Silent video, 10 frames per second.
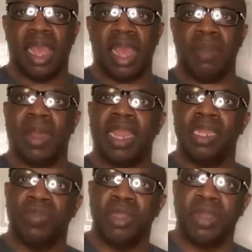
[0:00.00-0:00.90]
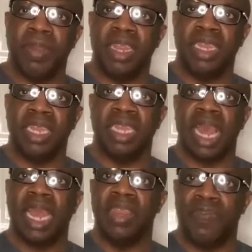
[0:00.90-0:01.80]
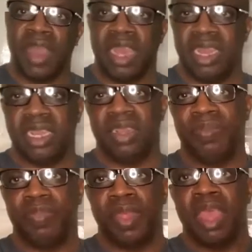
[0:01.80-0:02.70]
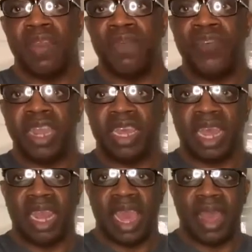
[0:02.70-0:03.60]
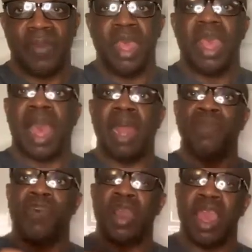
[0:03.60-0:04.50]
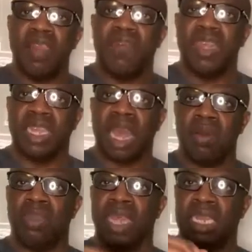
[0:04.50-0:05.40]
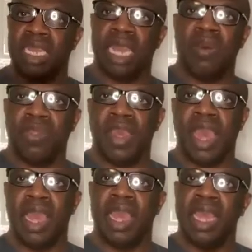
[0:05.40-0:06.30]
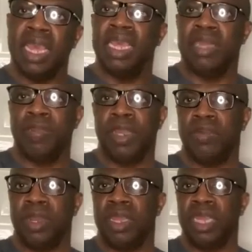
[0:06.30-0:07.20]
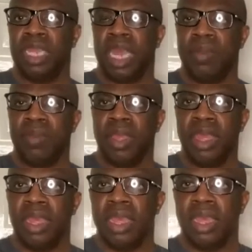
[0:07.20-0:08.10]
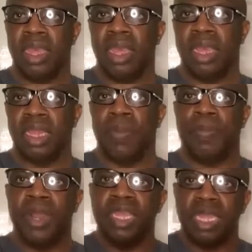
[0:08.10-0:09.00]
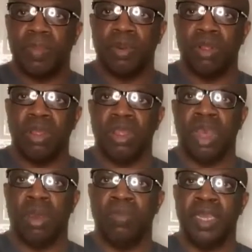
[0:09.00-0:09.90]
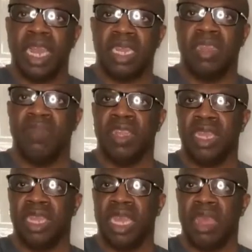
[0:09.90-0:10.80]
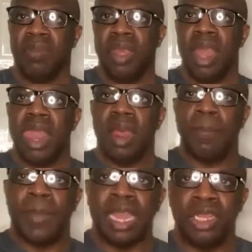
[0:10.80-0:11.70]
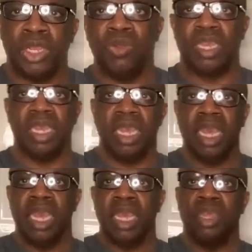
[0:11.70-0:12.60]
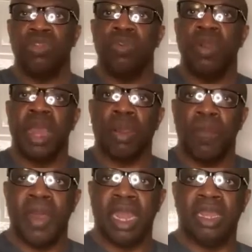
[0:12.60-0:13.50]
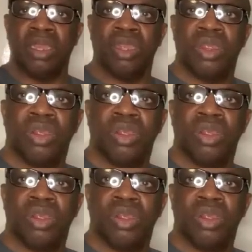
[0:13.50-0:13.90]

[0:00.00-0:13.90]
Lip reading: and my responsibilities are defined, very clear, and for every scout that is out there, it is pretty much the same. The principle, the objective is the same. My duty is to recommend